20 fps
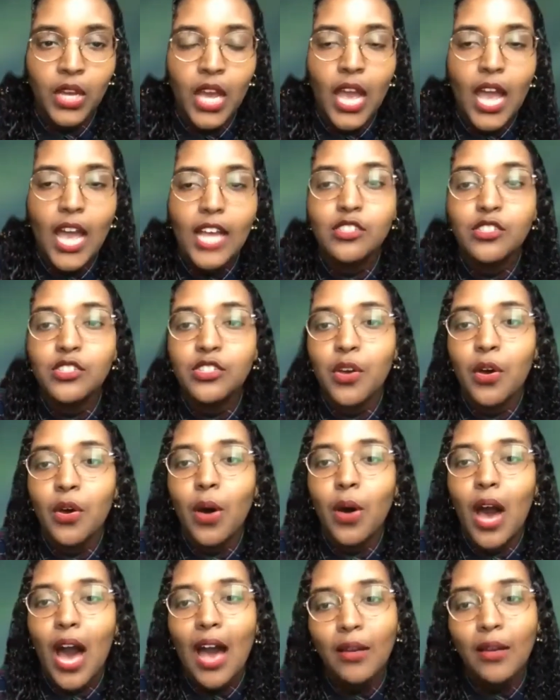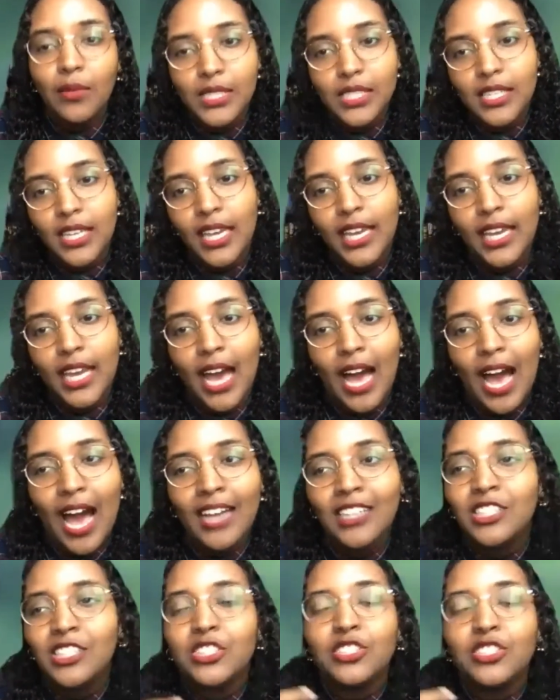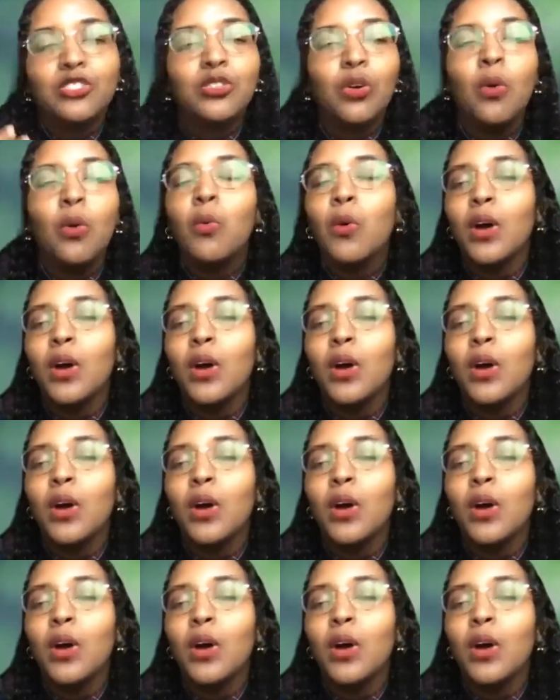And so I was like, I just don't want